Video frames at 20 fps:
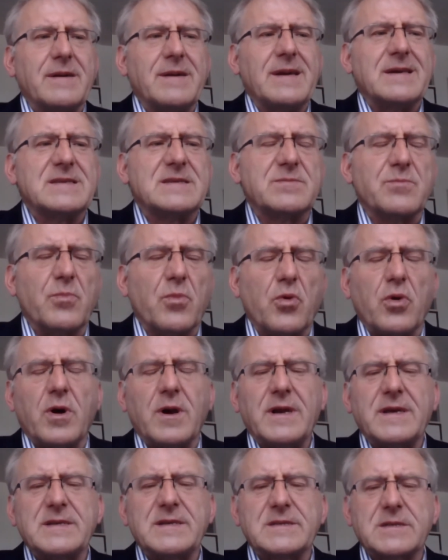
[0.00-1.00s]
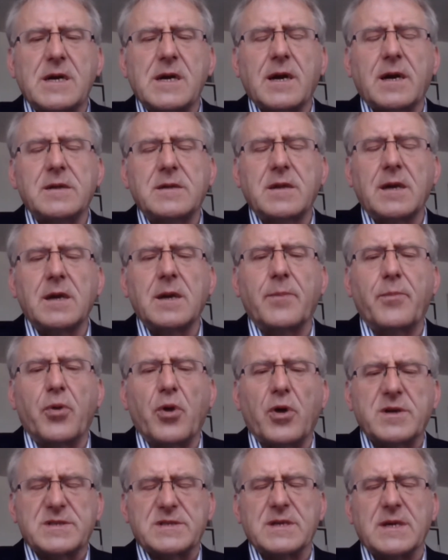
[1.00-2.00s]
is more or less targeting a
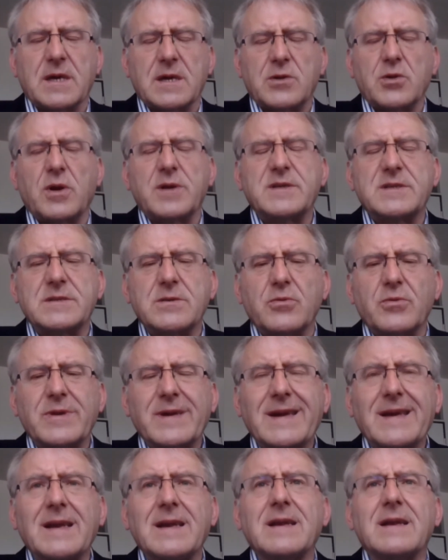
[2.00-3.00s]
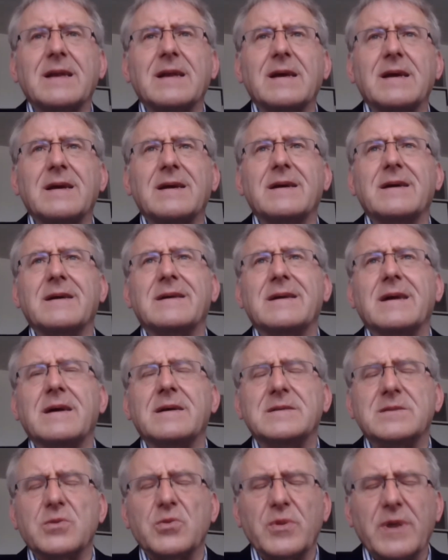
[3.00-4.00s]
proxy, not the
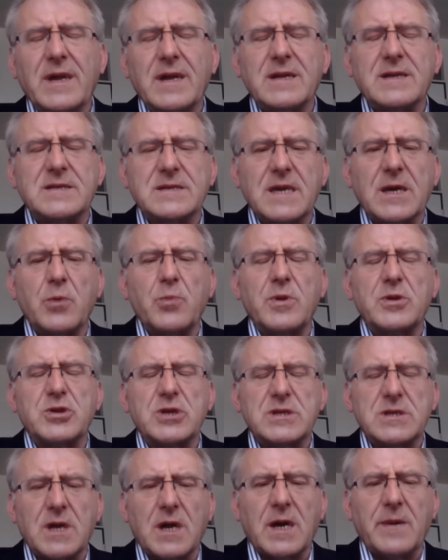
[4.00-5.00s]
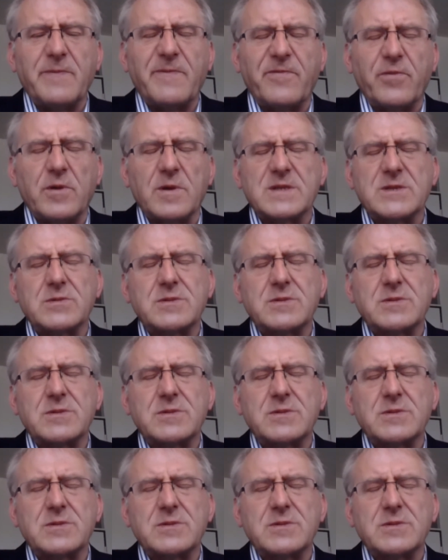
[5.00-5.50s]
real thing which is harmful.